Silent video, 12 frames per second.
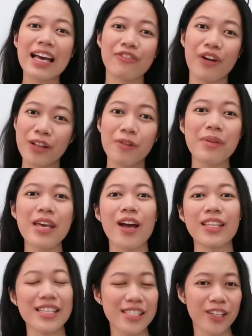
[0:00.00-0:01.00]
Follow me
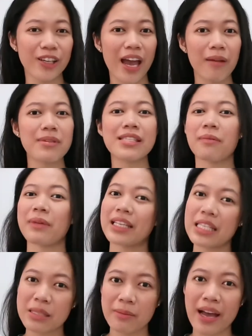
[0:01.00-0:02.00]
on Instagram, it's at
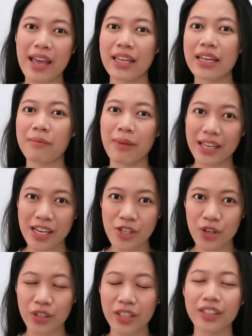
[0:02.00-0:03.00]
Micah Sibayan, and Micah
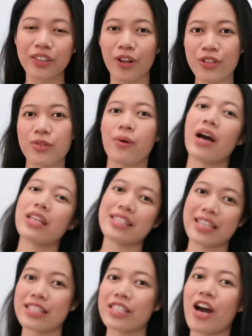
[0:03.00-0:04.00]
Journal, and also on
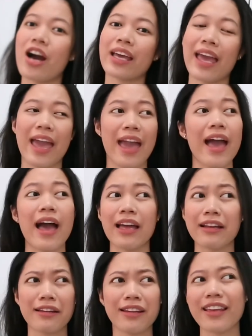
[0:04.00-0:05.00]
TikTok.
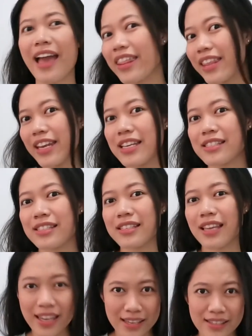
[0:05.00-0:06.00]
And yeah, that is
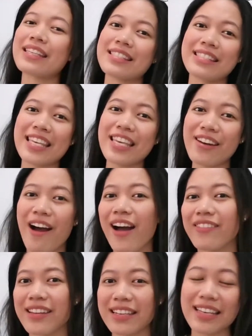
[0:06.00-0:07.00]
it. And see you
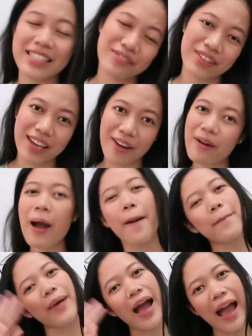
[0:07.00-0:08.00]
on my next video.
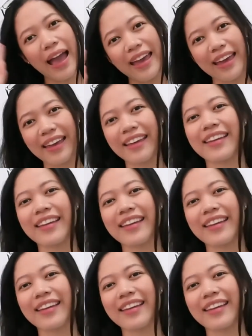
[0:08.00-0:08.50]
Bye!